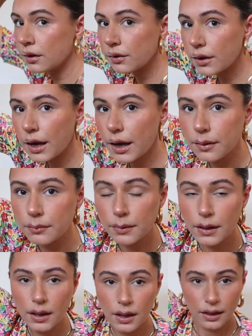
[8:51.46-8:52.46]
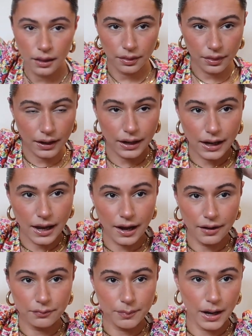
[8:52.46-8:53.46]
Okay, then I
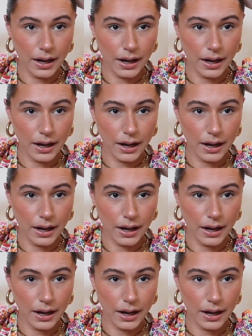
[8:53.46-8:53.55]
have